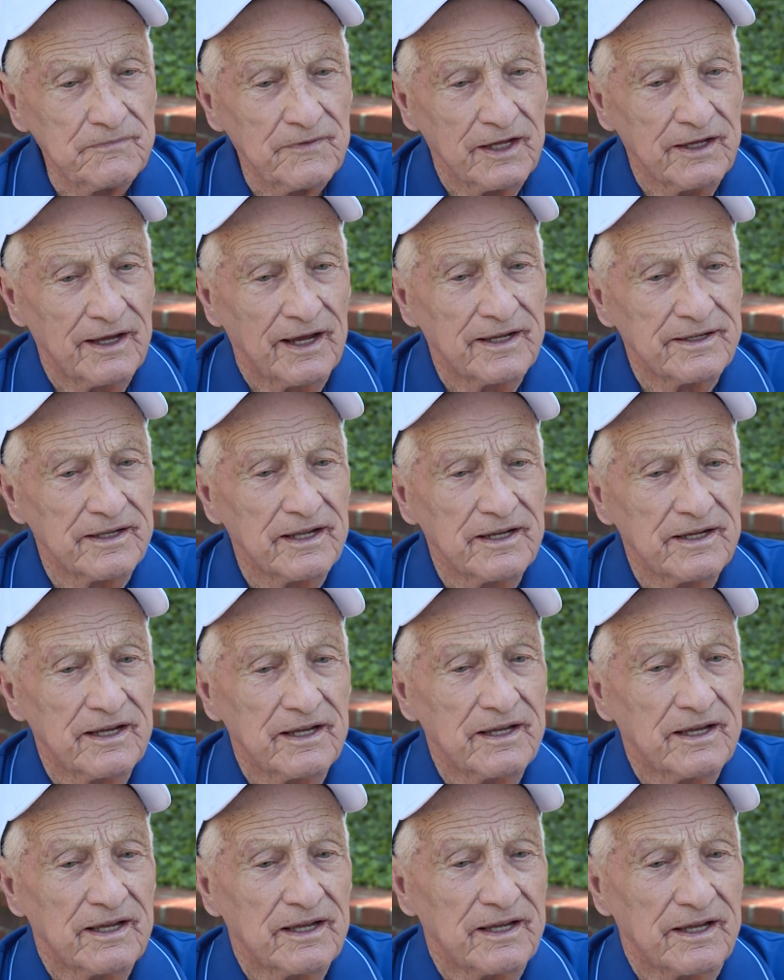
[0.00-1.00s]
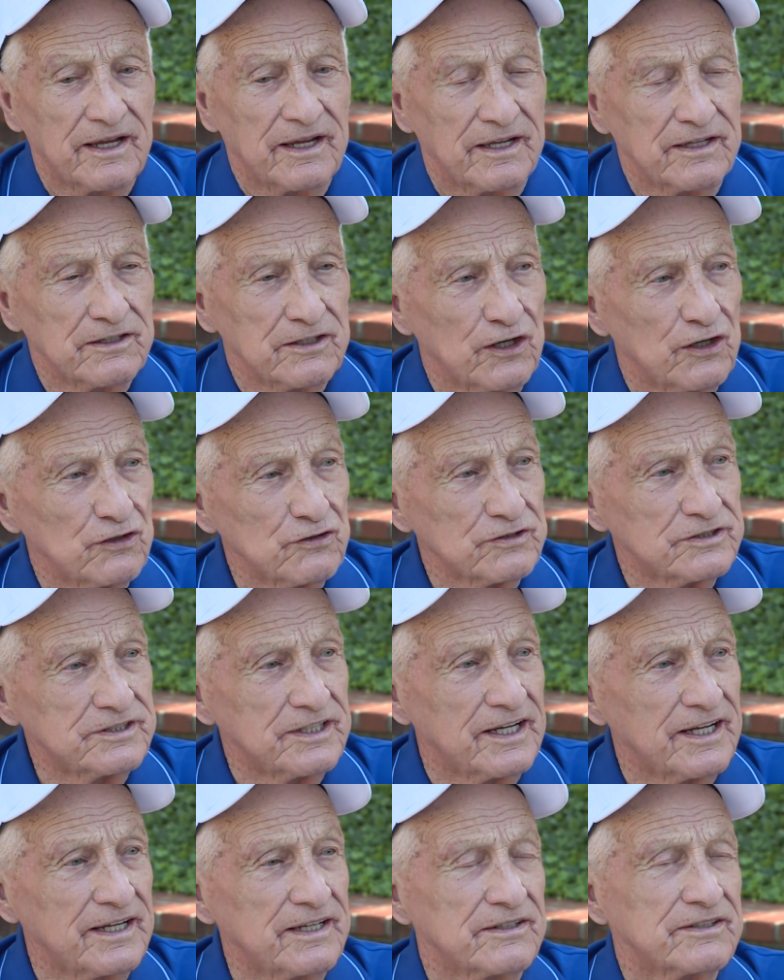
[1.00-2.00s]
And in those
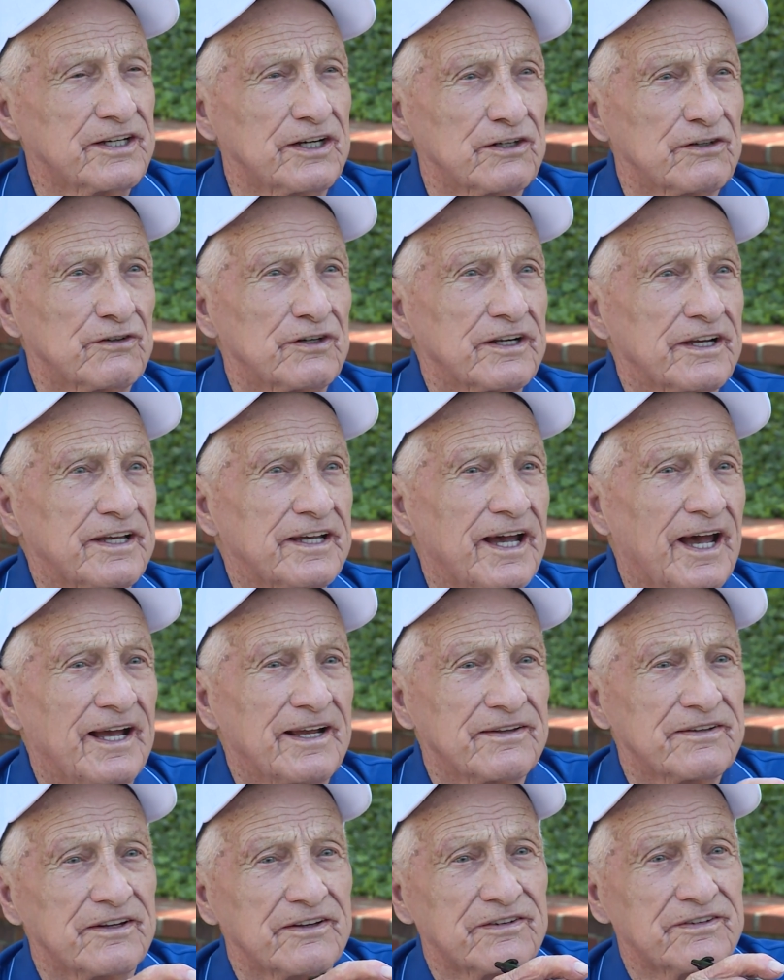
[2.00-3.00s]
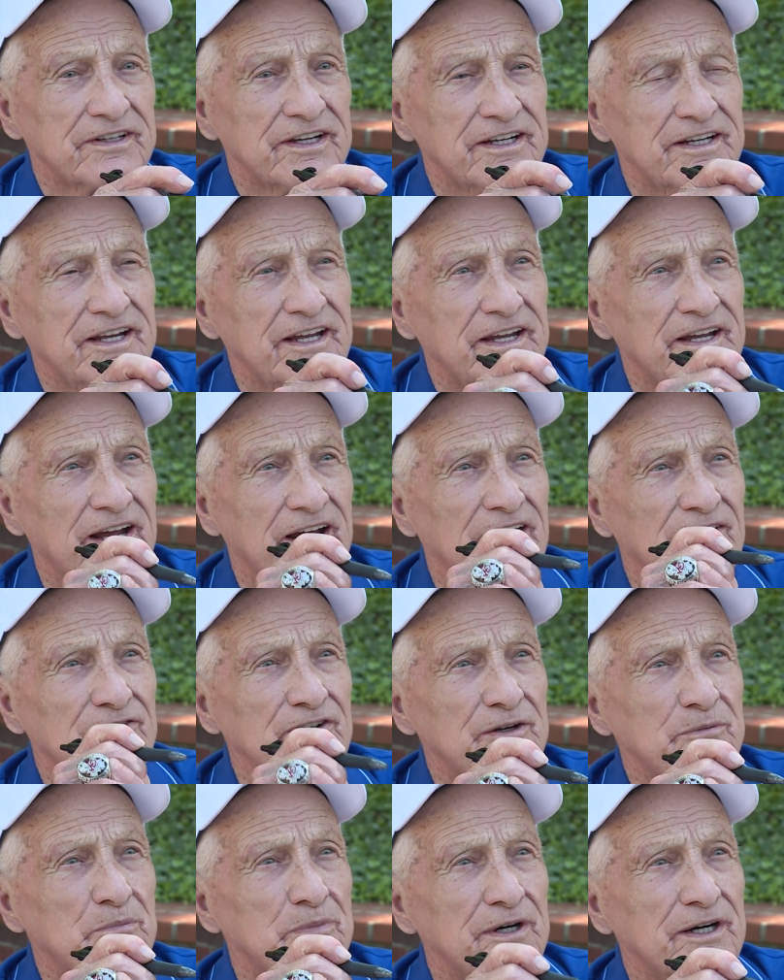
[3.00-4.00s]
days here in Kansas City,
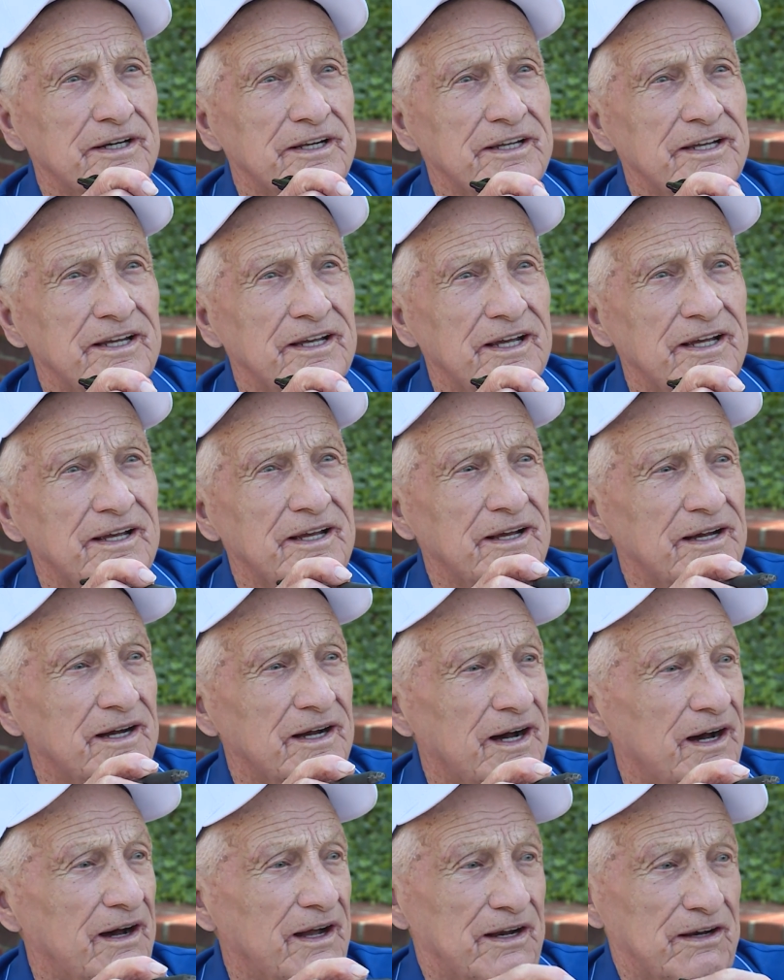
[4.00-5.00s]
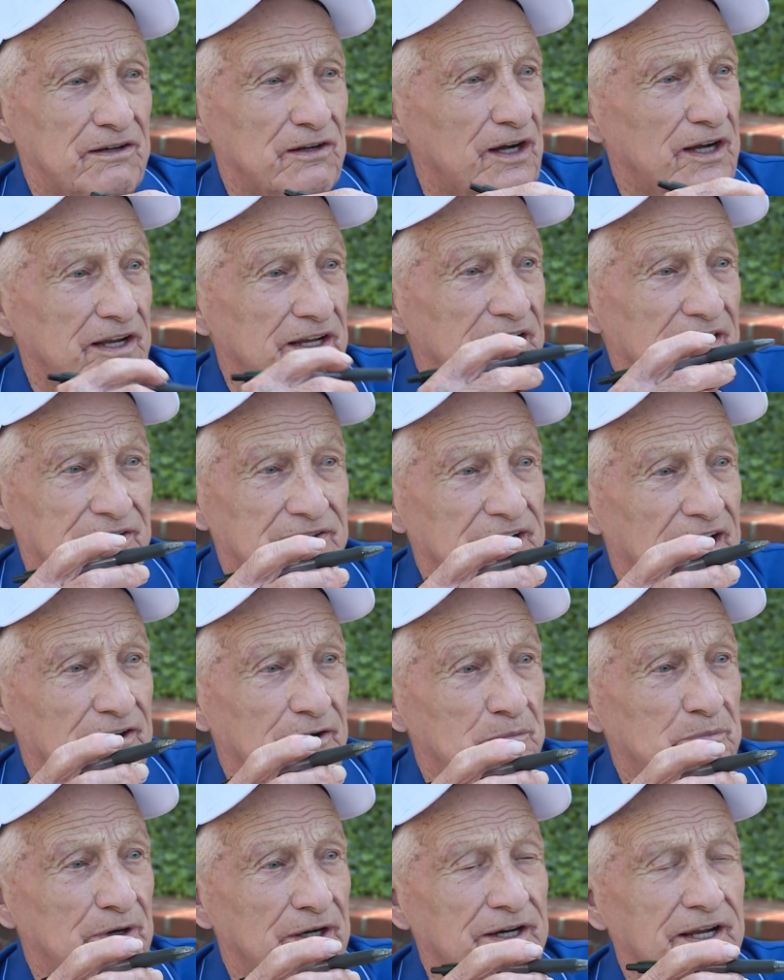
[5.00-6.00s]
everybody, I guess
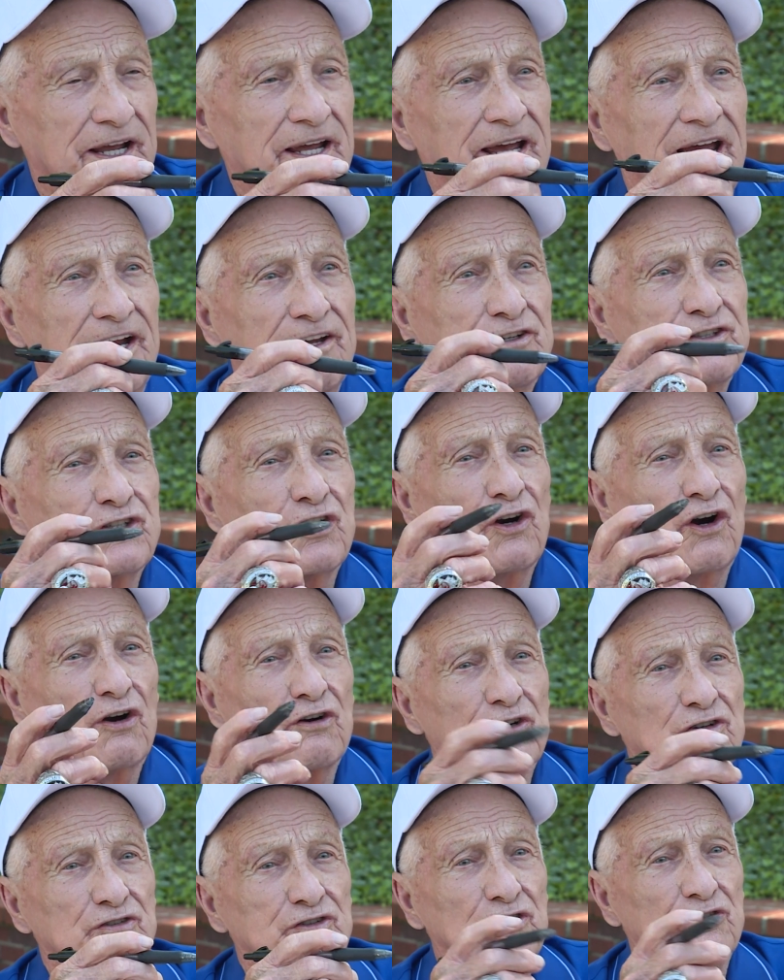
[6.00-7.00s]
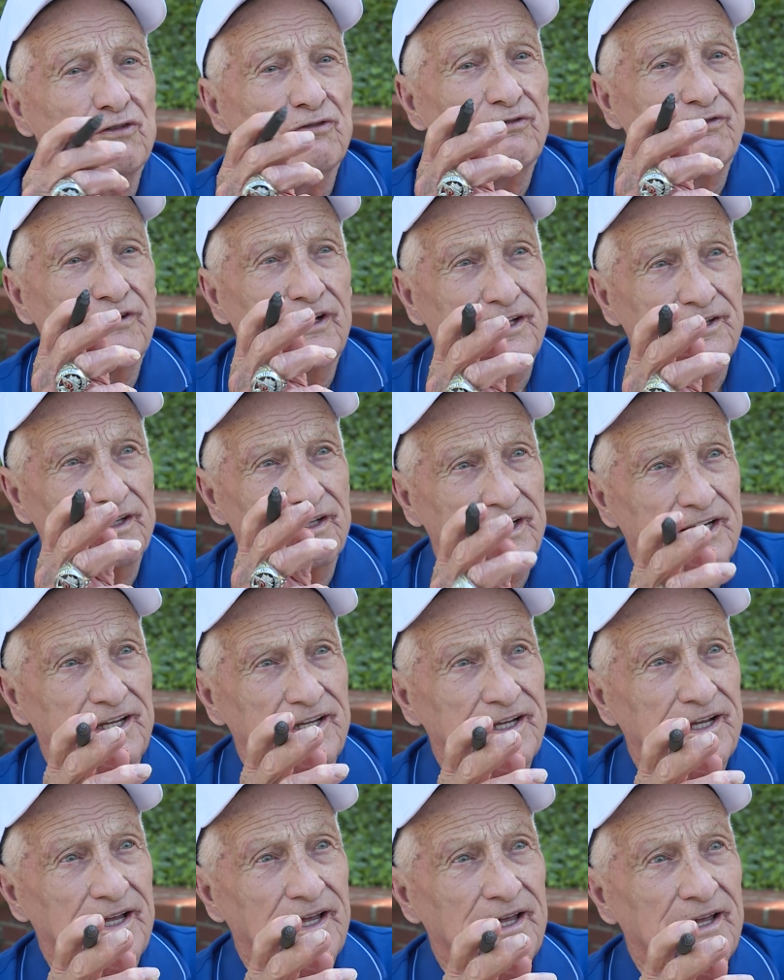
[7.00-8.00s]
everybody hates Charles O. Finley,
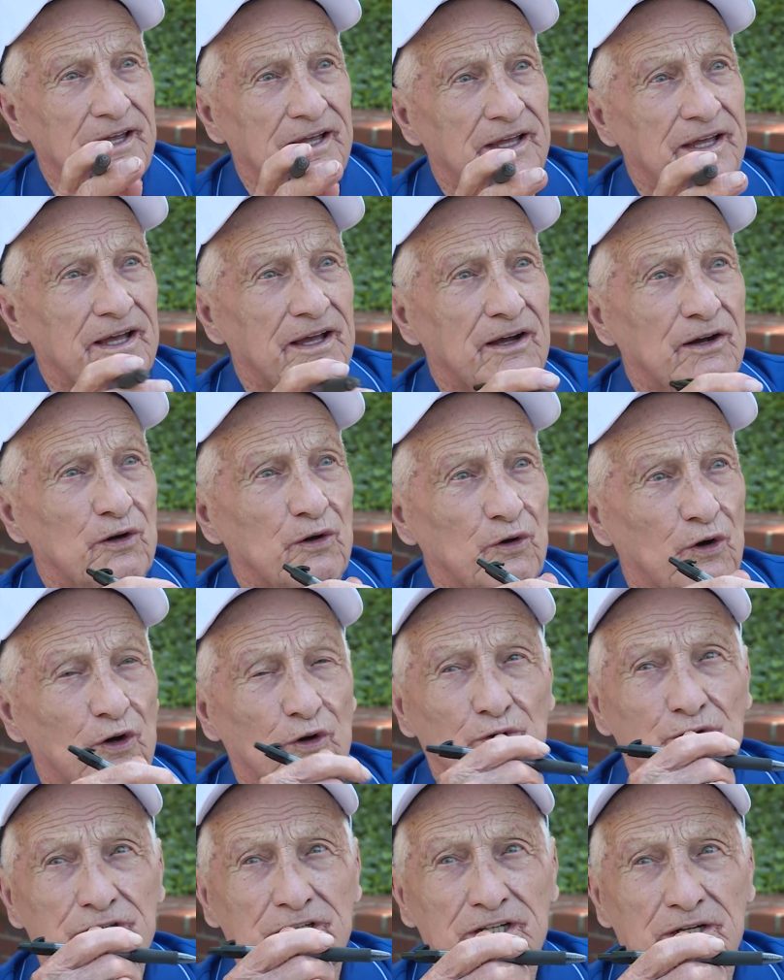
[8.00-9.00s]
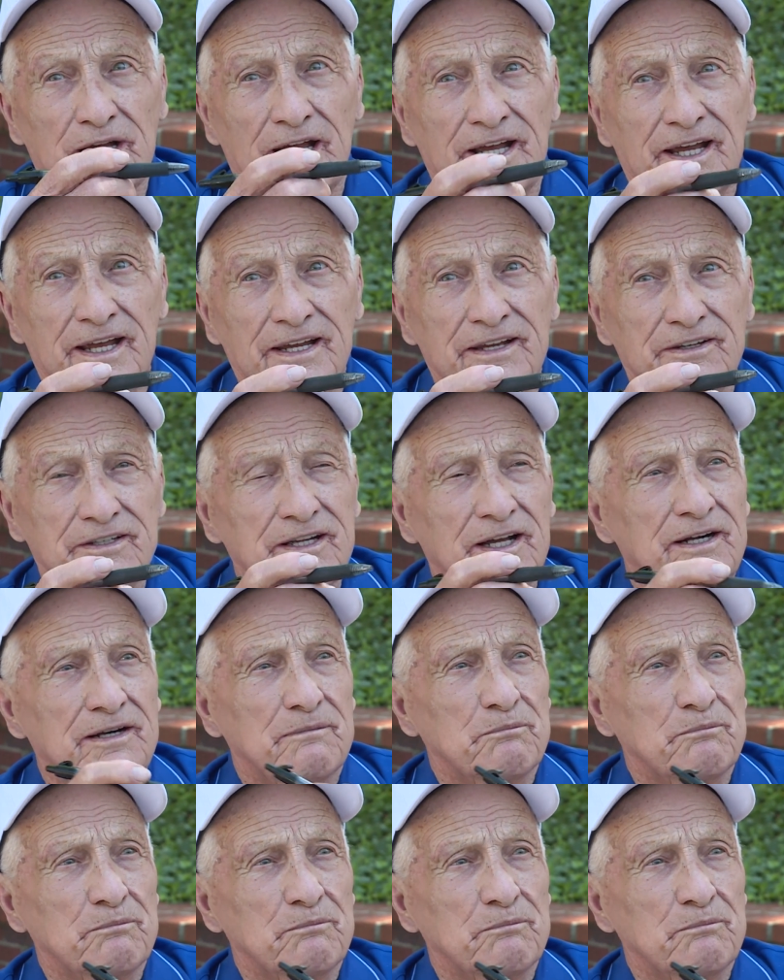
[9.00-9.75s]
who owned the A's.